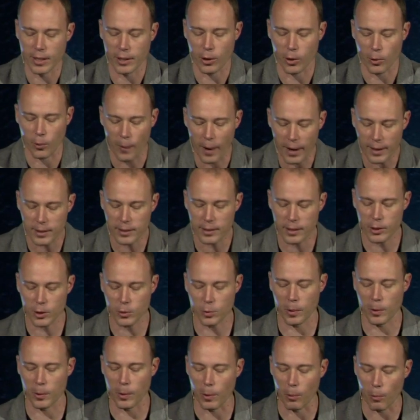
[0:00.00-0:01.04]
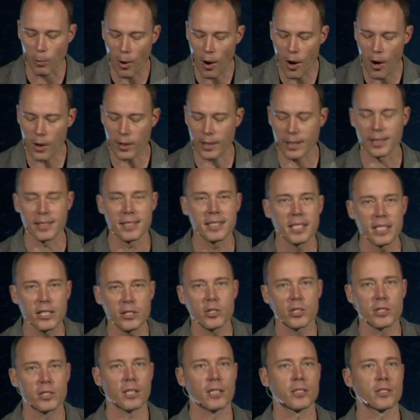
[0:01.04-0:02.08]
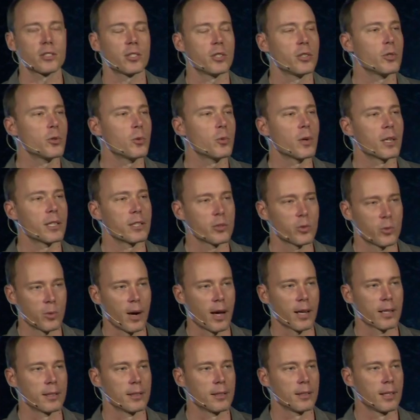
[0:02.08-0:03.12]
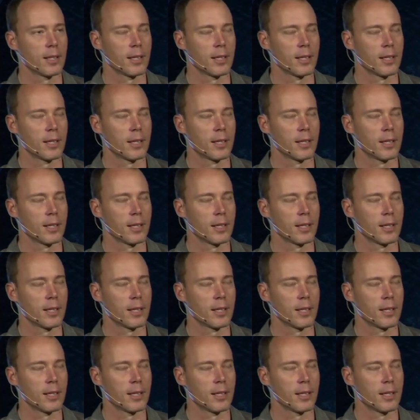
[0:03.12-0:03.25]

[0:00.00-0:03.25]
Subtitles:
It corrects us when we're wrong and teaches us to do what is right.